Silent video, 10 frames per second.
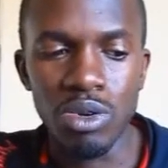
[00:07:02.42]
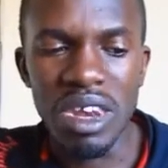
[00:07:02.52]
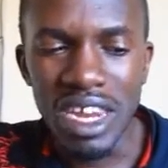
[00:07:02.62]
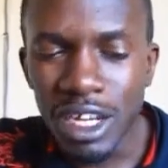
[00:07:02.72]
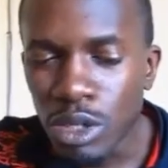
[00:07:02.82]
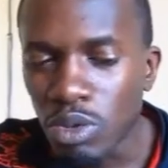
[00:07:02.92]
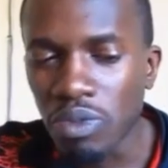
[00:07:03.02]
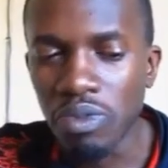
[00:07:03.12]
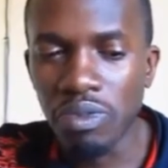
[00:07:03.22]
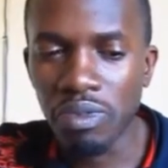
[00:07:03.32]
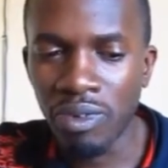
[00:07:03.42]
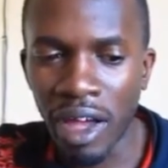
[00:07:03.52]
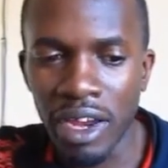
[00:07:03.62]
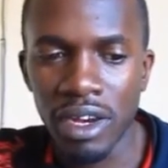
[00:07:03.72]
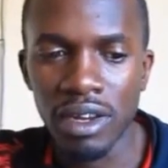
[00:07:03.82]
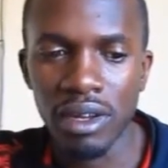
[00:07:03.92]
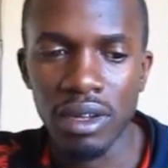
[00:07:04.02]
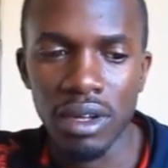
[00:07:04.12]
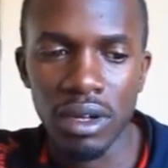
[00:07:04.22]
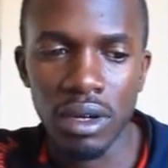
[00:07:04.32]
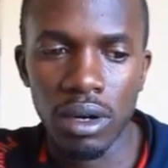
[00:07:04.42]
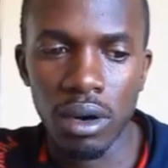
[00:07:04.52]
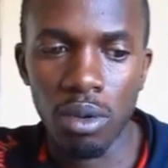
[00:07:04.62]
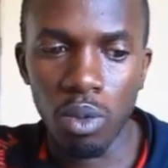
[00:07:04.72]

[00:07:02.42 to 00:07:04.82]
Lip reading: you need to find a